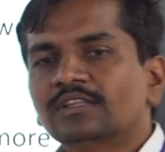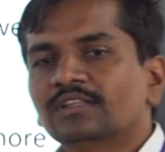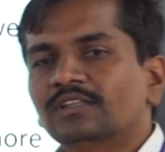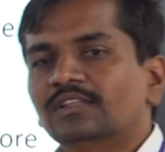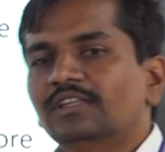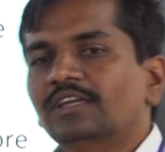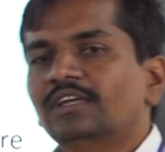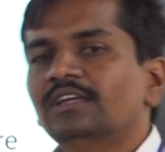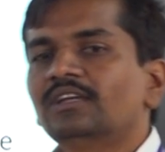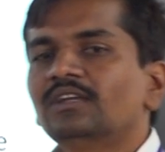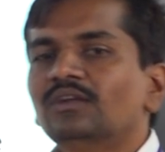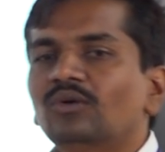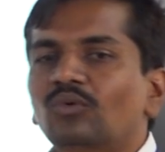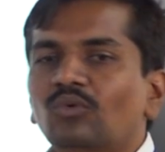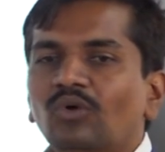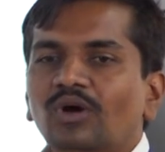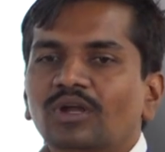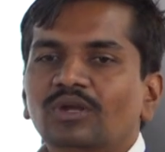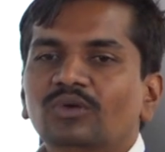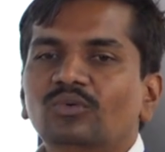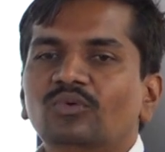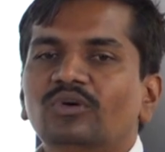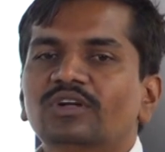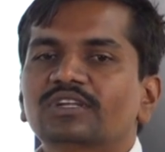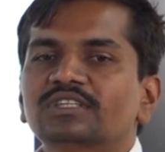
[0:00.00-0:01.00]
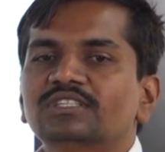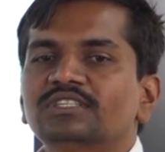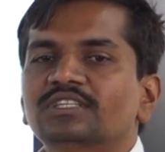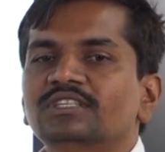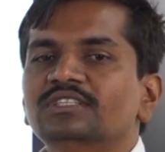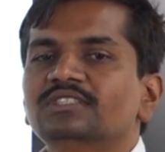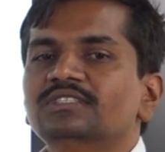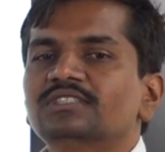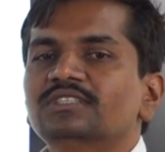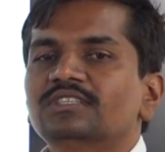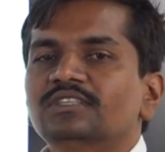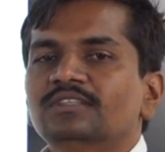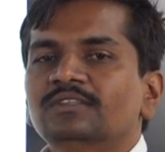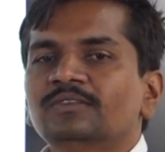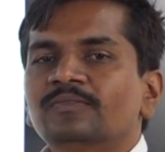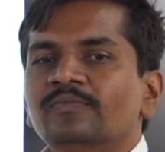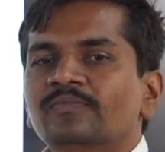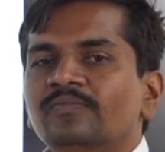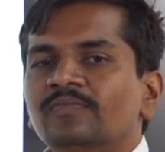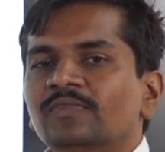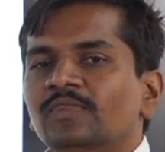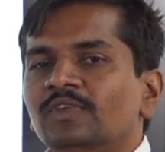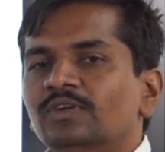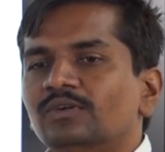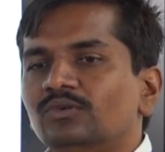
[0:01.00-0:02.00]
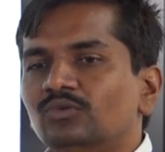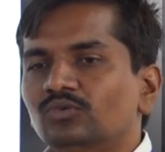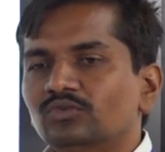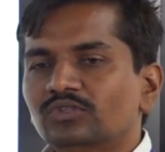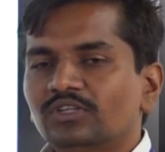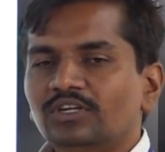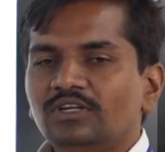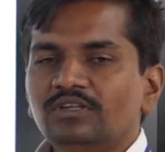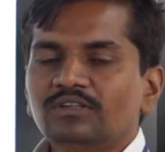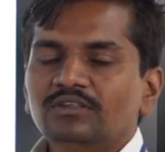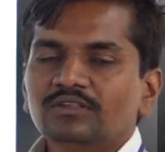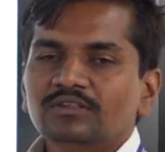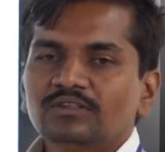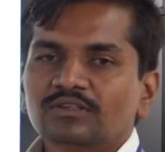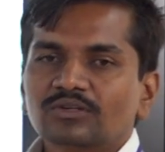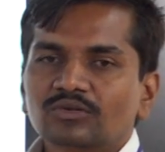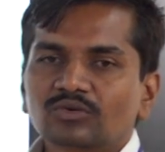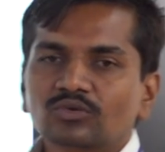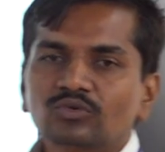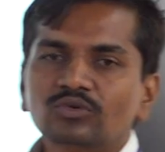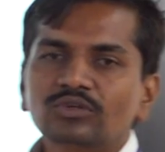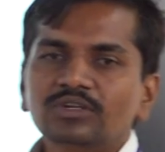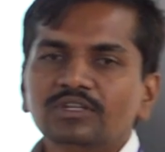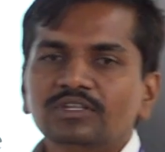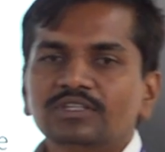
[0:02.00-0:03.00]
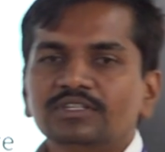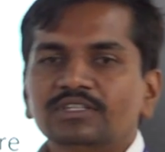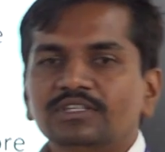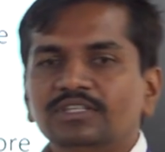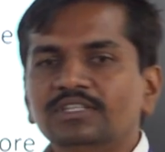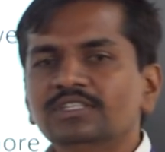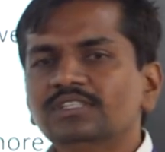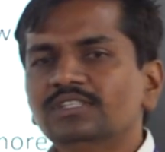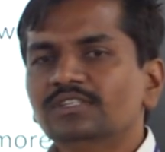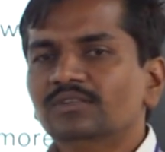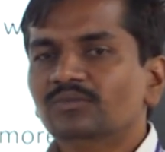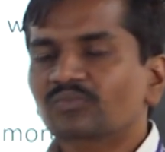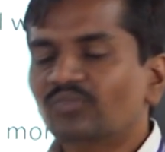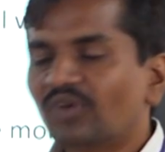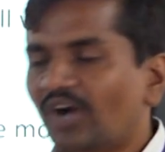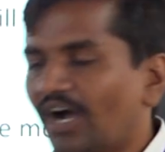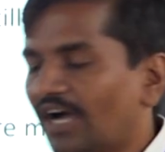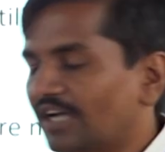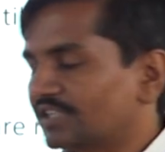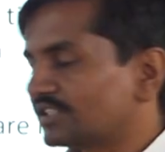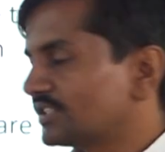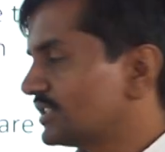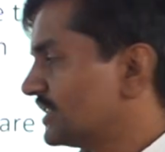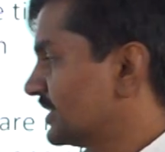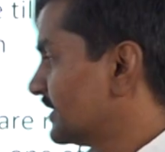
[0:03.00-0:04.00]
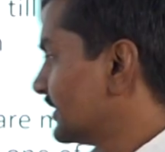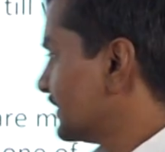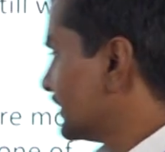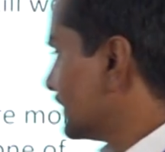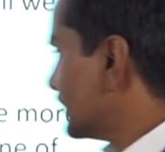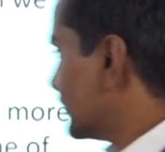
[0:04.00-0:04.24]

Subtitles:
then convergence to the root is fast.